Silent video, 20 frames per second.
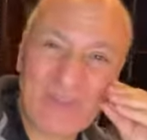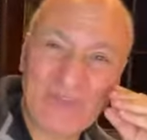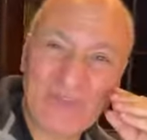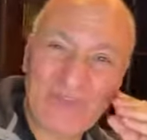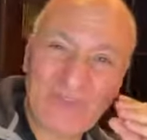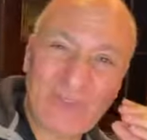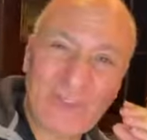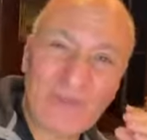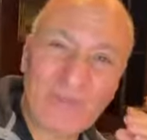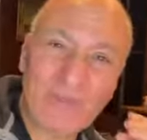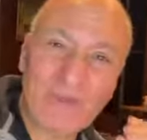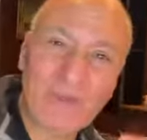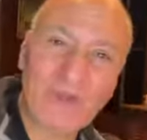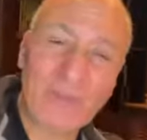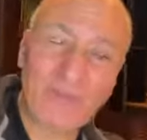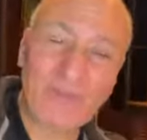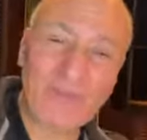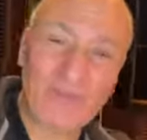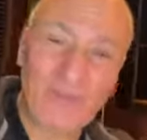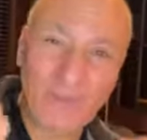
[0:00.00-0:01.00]
can see them
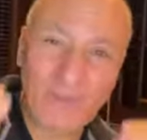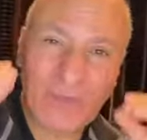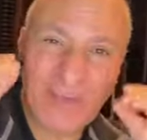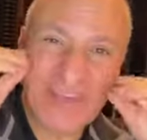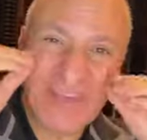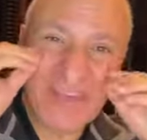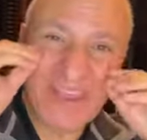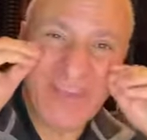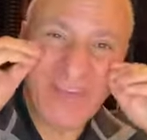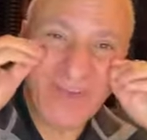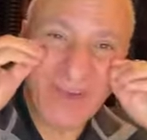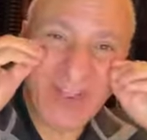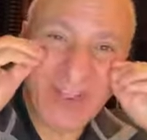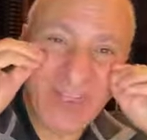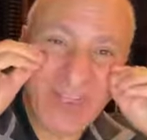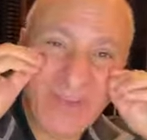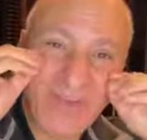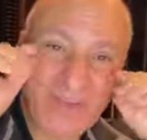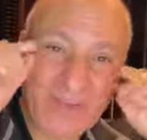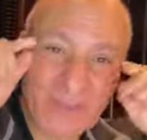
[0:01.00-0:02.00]
across the room, and their
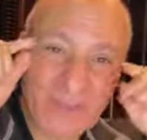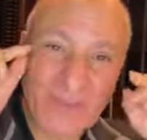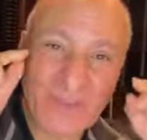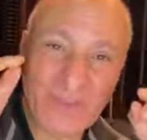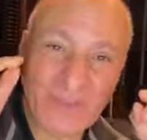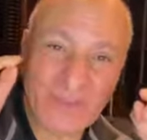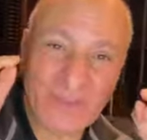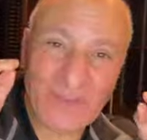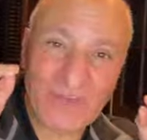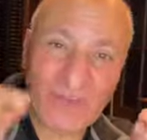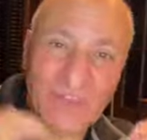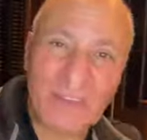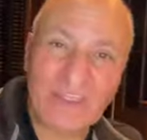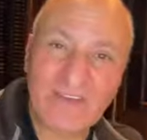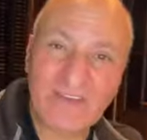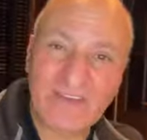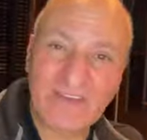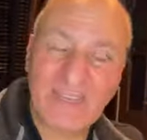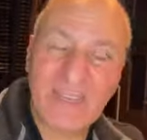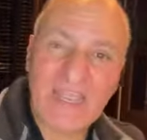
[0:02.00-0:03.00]
eyes are just little
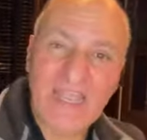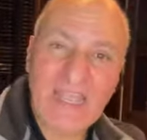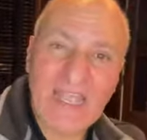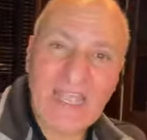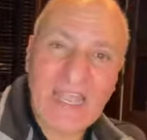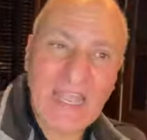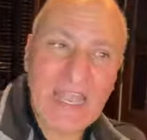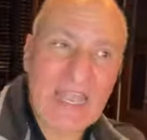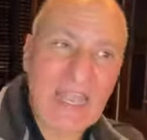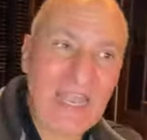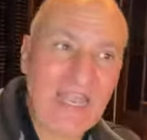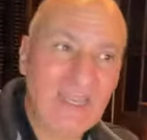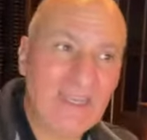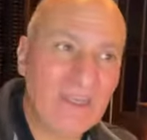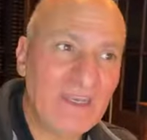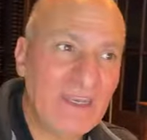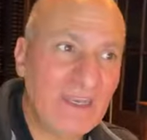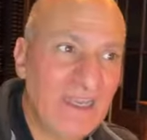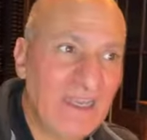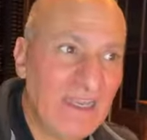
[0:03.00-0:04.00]
slits.
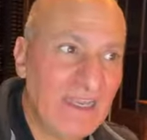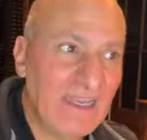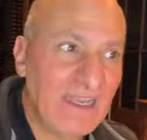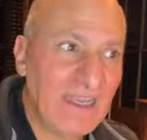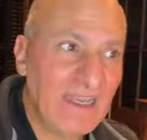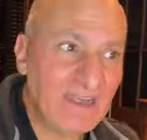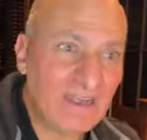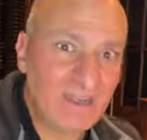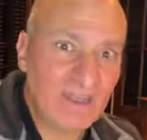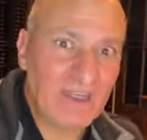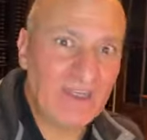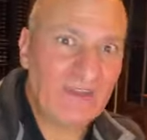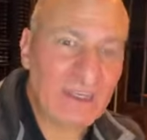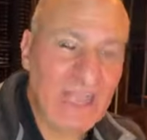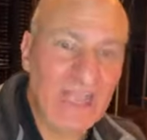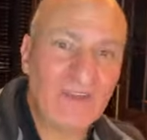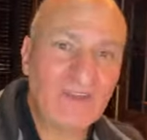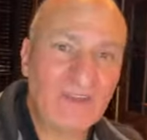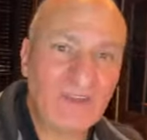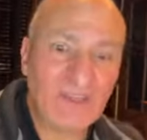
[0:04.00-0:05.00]
And it's
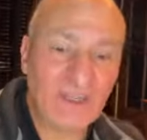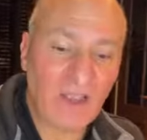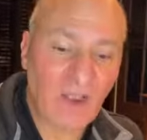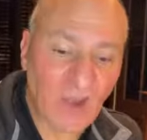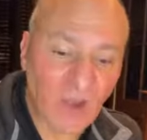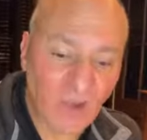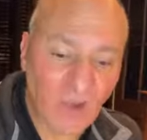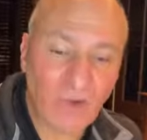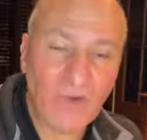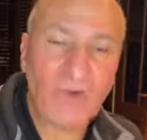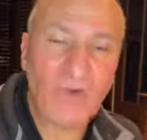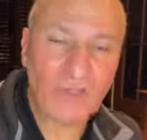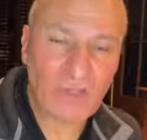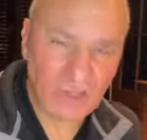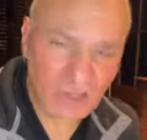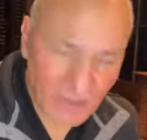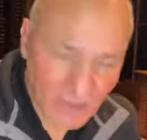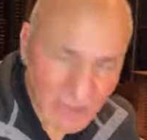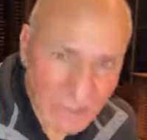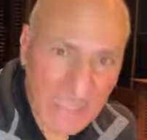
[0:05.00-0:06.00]
actually hard to
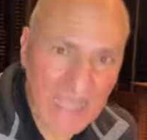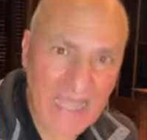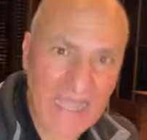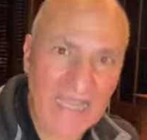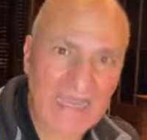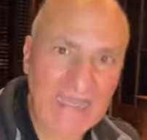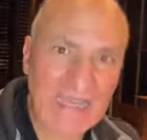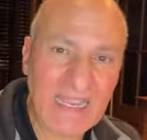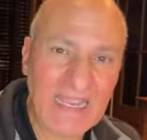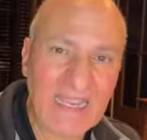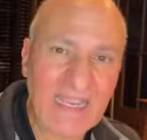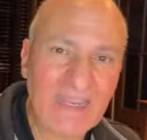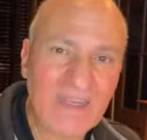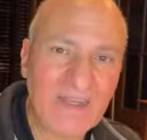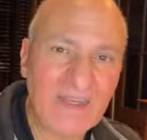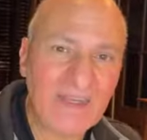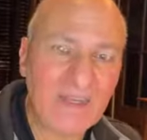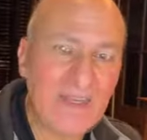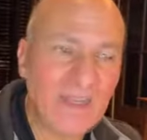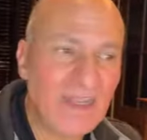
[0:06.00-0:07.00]
look at.
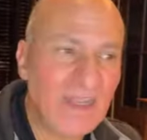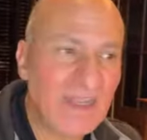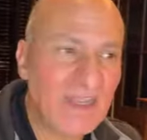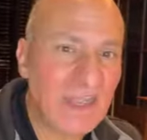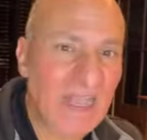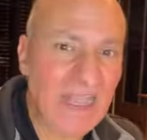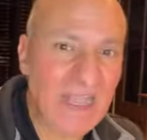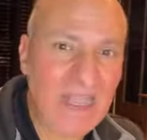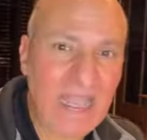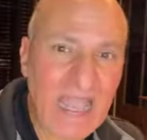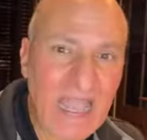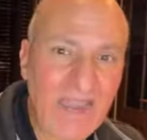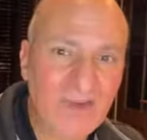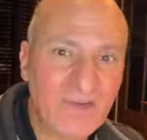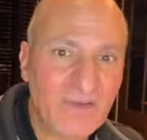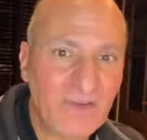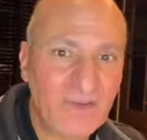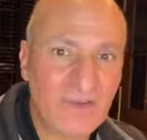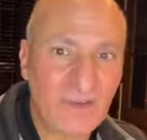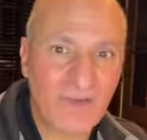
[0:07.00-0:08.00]
And I
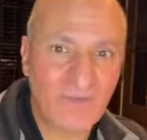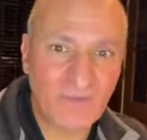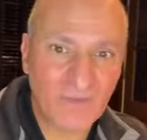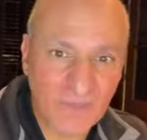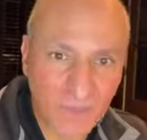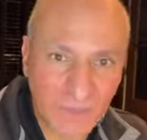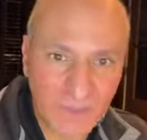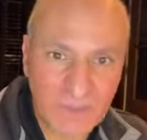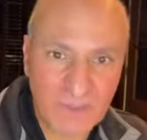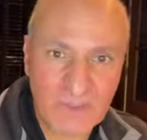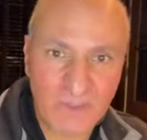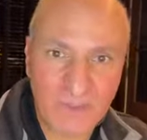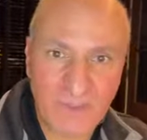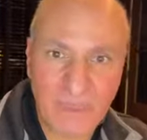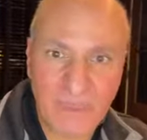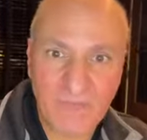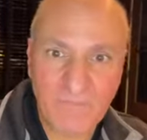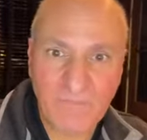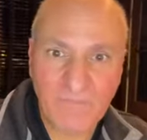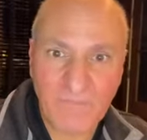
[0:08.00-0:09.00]
actually,
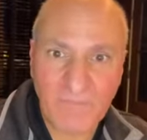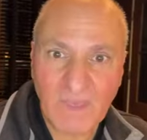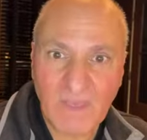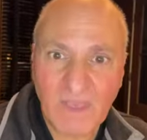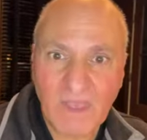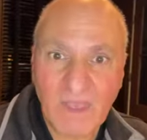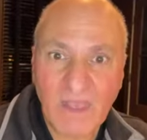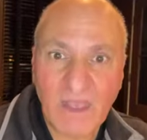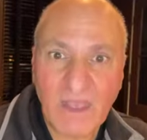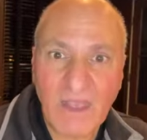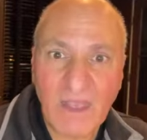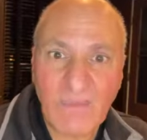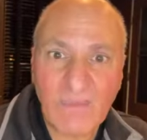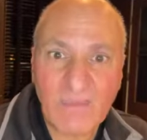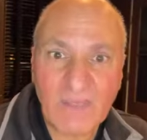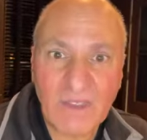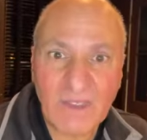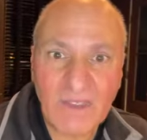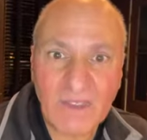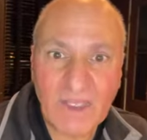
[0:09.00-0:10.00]
unfortunately,
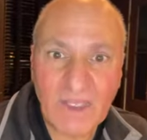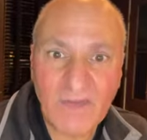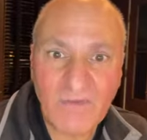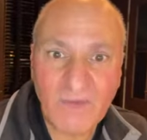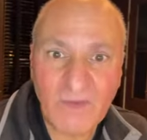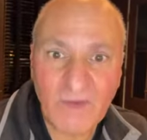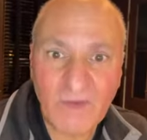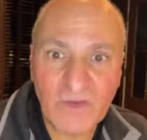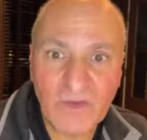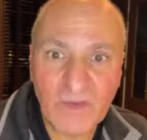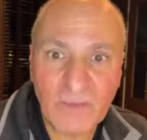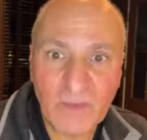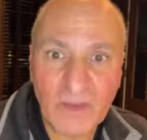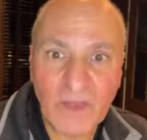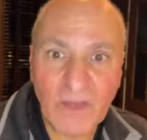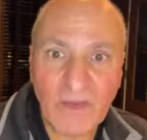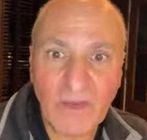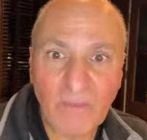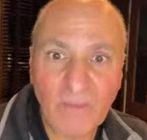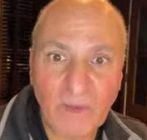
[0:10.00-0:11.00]
I'm seeing a lot of videos
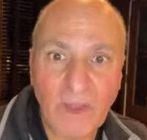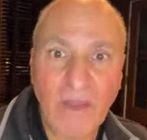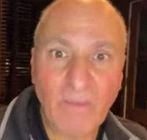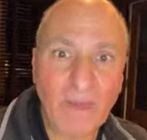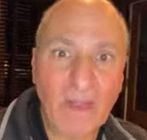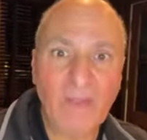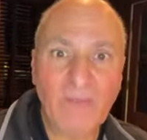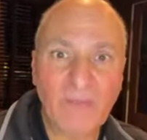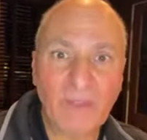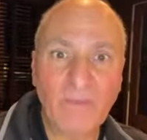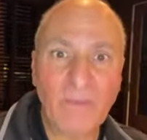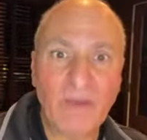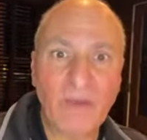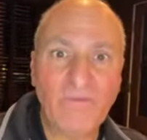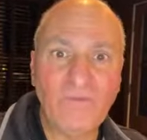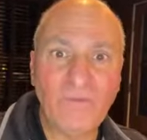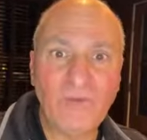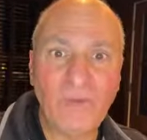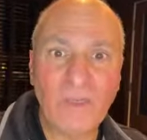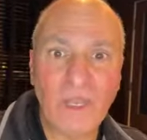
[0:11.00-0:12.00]
about
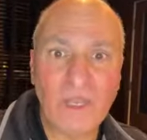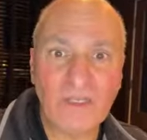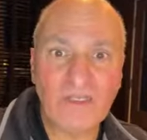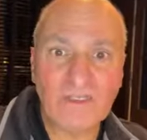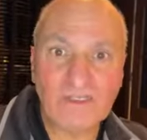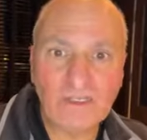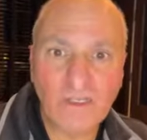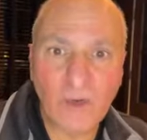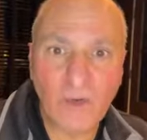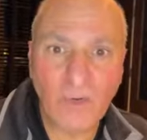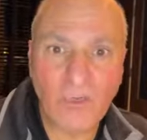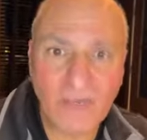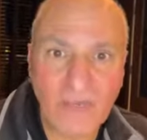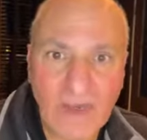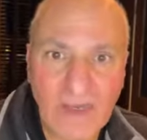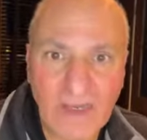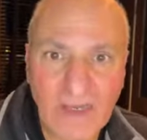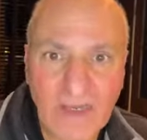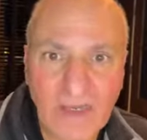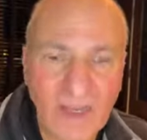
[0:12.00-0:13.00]
Volux or
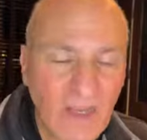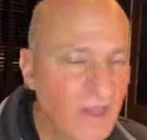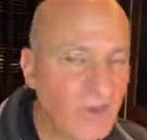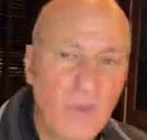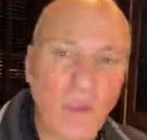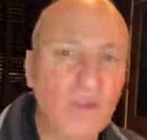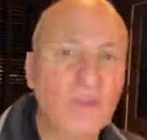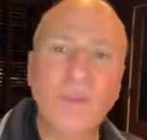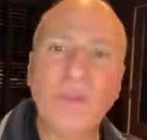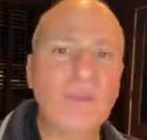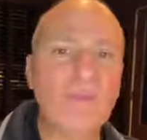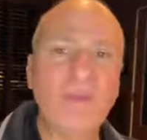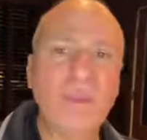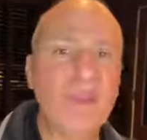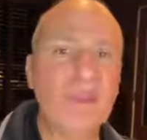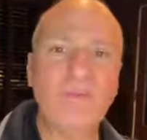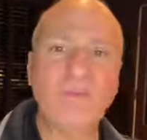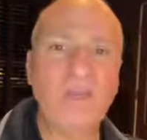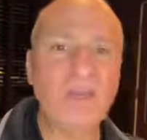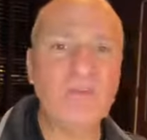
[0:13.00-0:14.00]
threading. Don't do
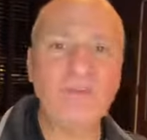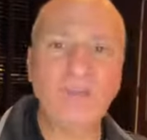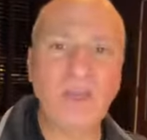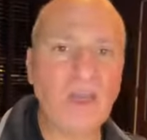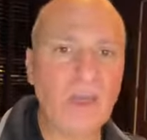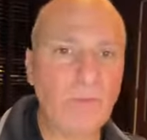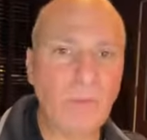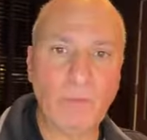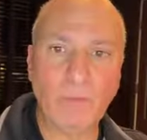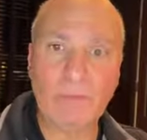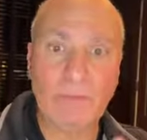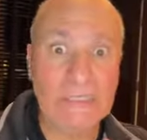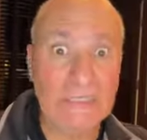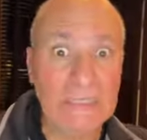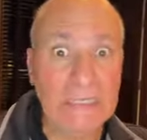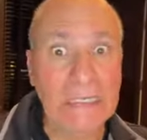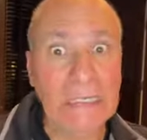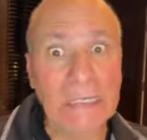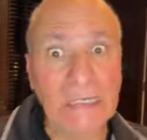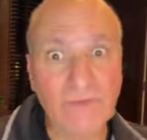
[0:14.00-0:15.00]
threading. Threading's terrible.
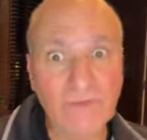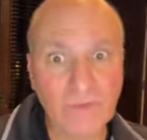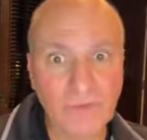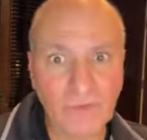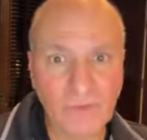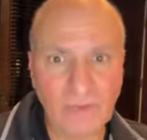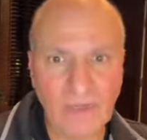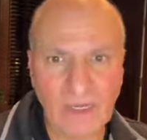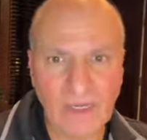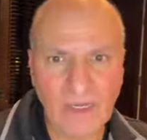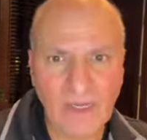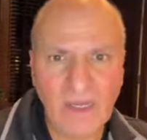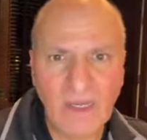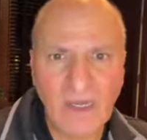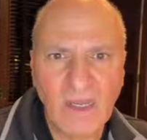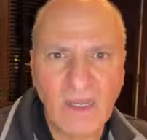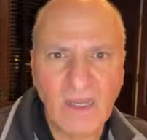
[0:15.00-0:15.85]
Please don't do that.